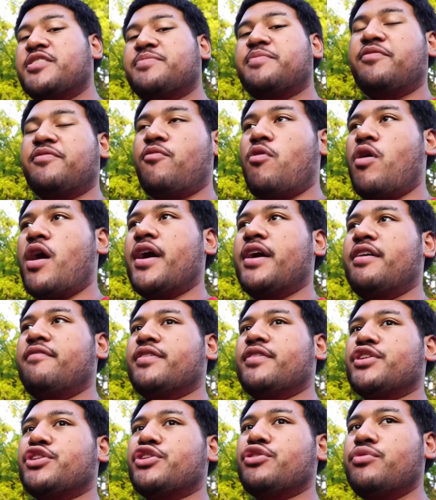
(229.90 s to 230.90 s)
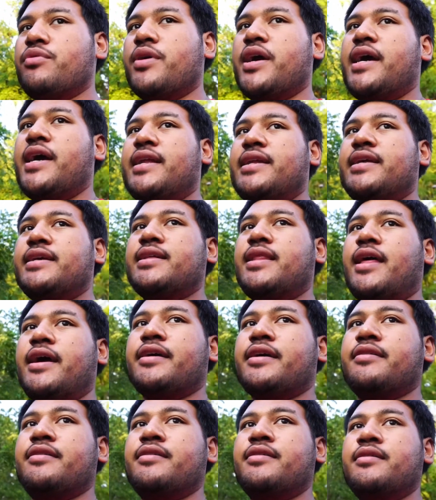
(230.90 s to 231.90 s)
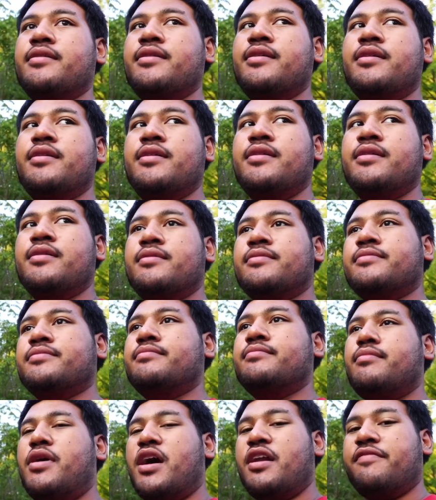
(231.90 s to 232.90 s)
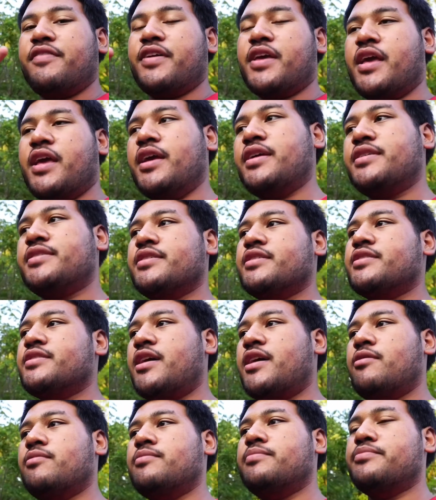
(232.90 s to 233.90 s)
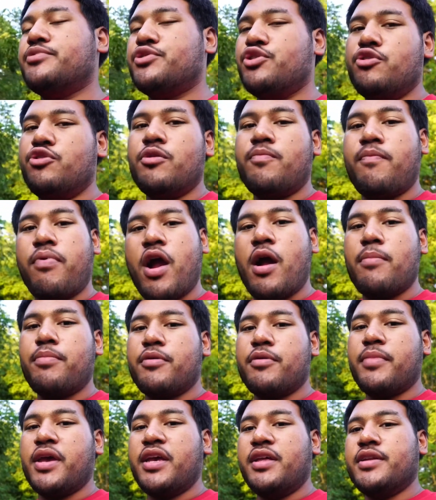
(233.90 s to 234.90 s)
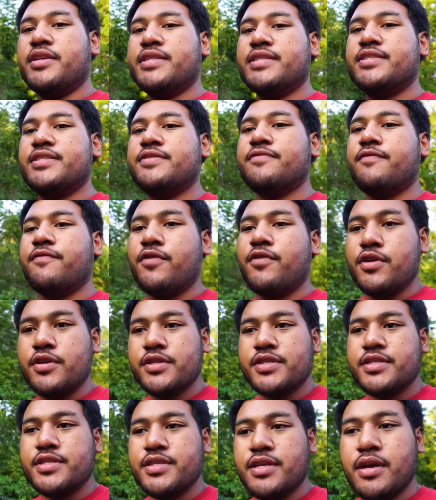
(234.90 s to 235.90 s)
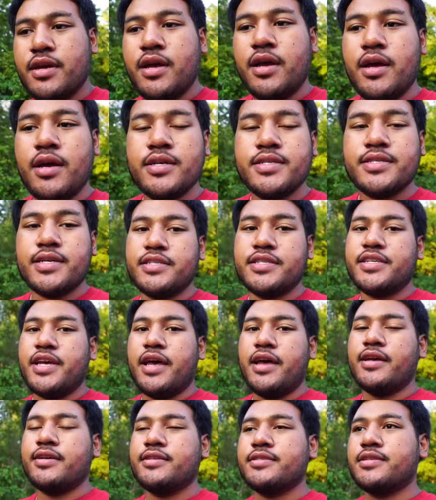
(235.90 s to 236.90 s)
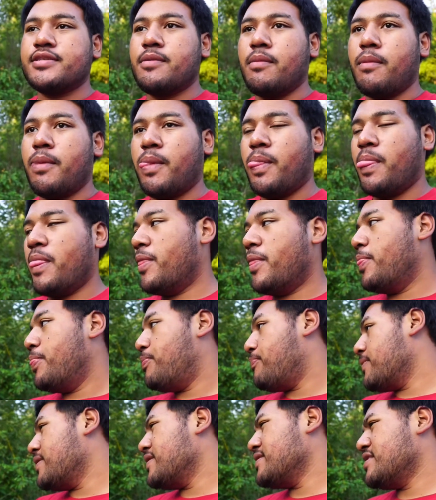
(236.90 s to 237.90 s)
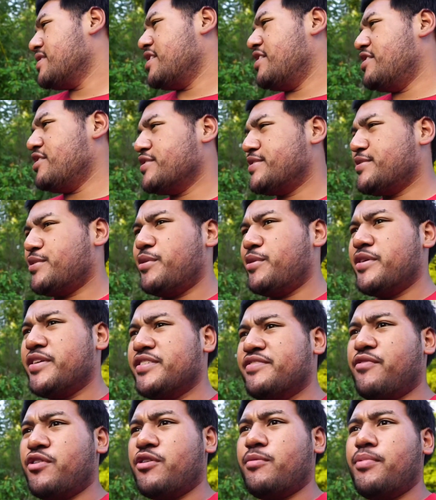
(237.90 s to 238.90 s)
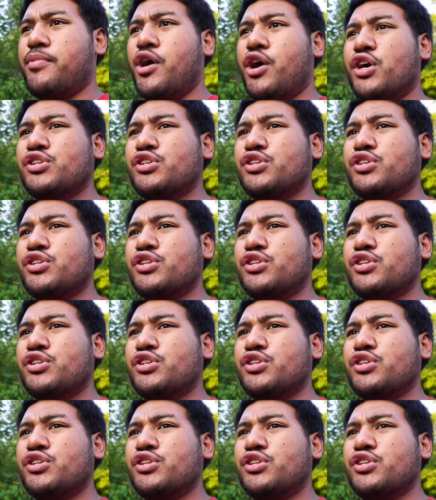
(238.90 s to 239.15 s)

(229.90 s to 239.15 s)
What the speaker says: before I even do any like modifications, I would do the proper maintenance first, such as they're notorious for the ball